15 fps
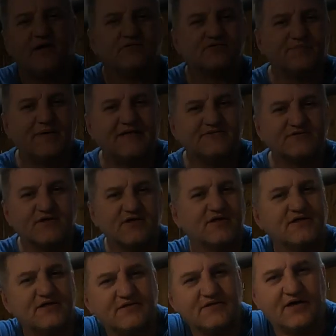while those beans are
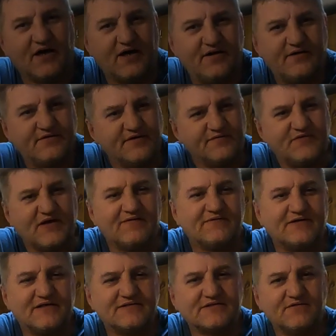cooking, if you
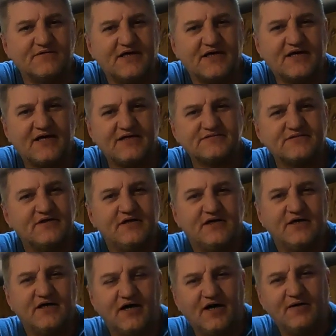haven't done so yet, guys,
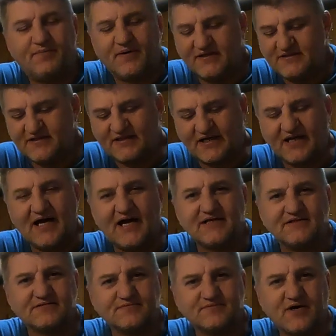uh, please hit that
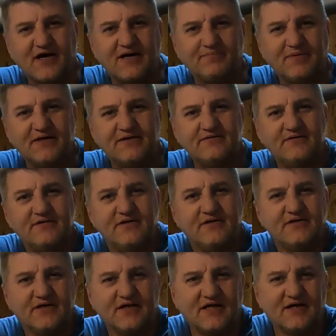like and subscribe button.
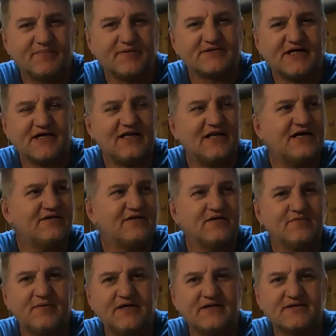It'll help our channel out a
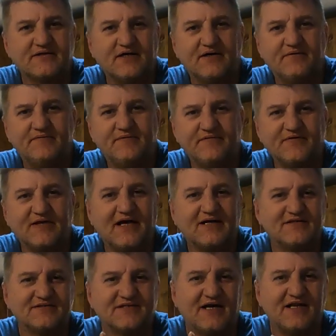little bit. Uh, if you
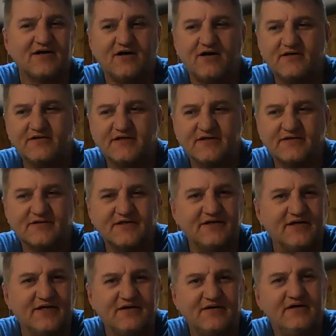like this kind of content,
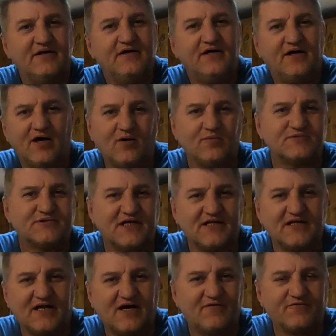the uh,
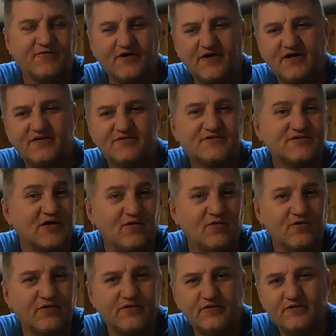homesteading, off-grid,
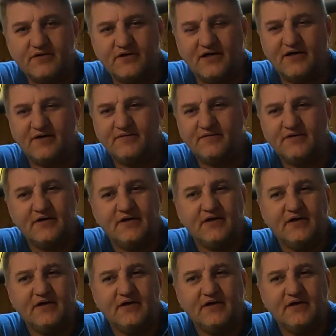solar, uh,